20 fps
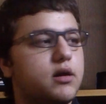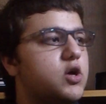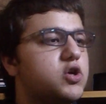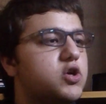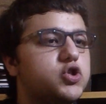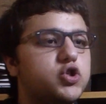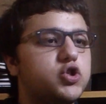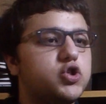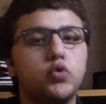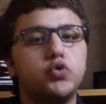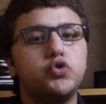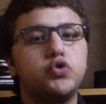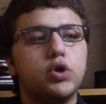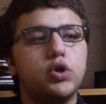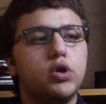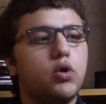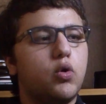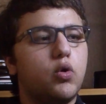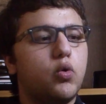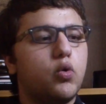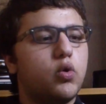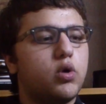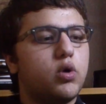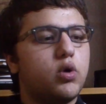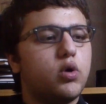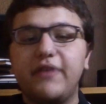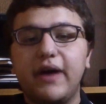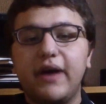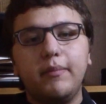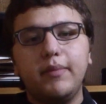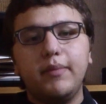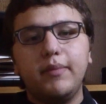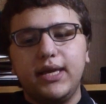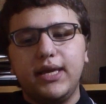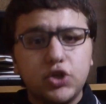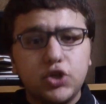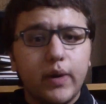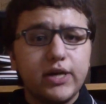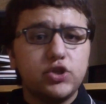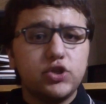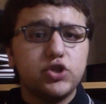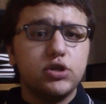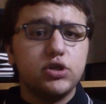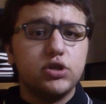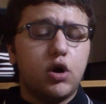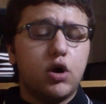social or family situation